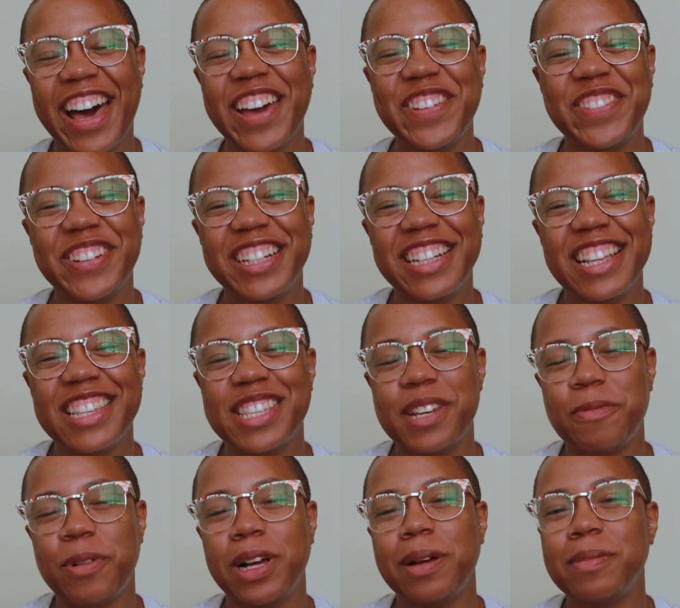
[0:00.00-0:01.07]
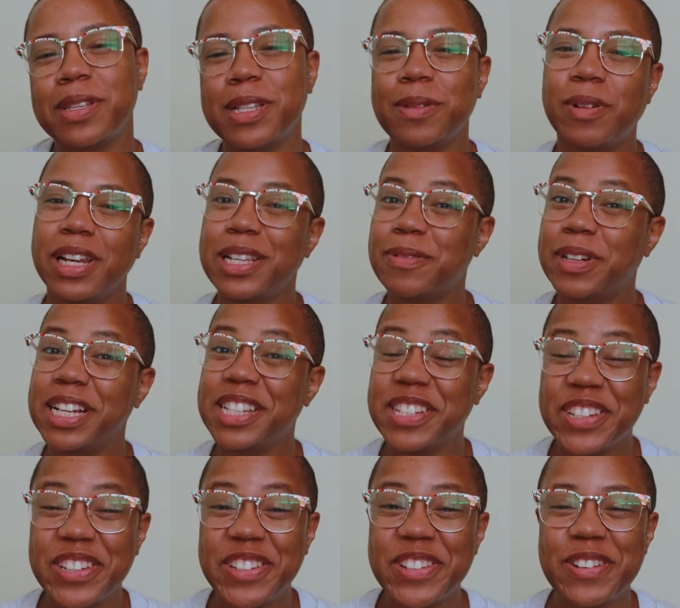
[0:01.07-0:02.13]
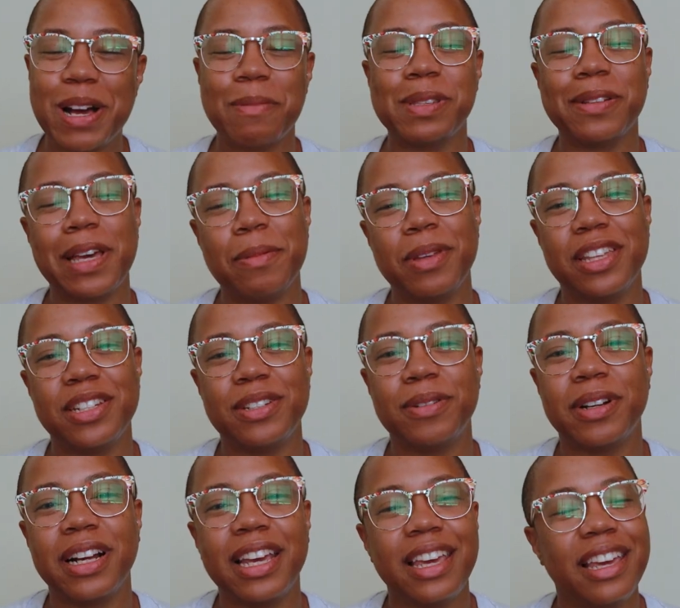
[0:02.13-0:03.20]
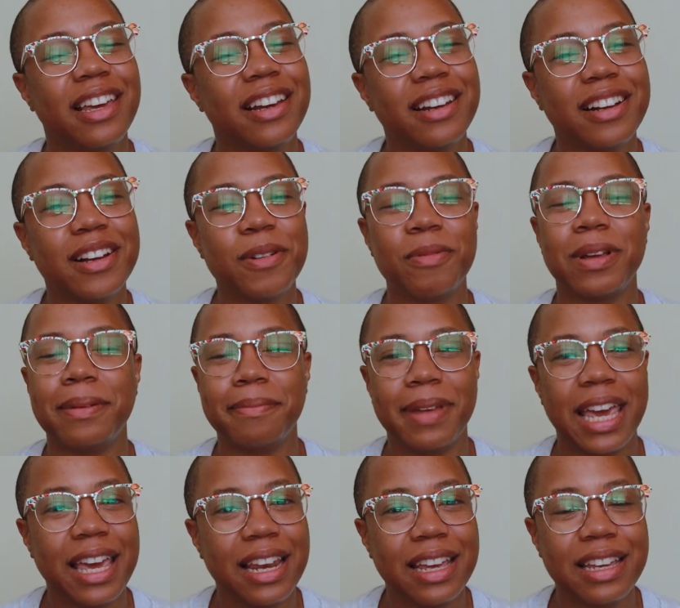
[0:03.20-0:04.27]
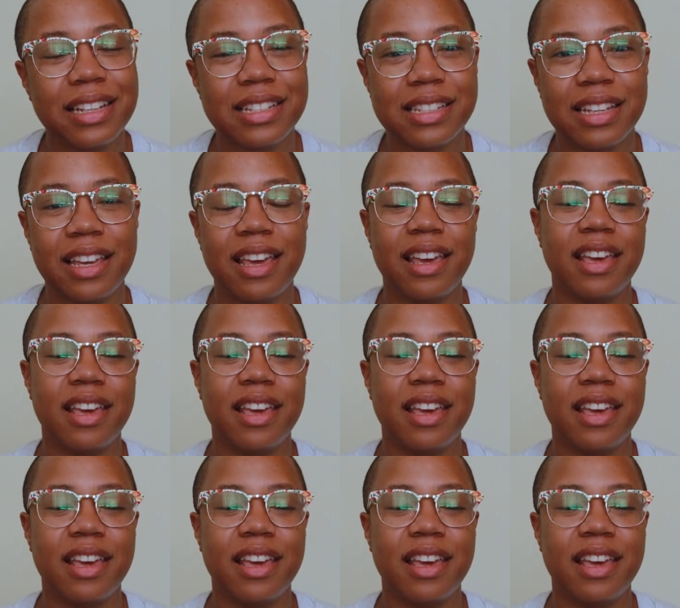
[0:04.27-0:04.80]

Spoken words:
Hi, friends, and welcome to 2022. I'm so happy that you are here. We made it.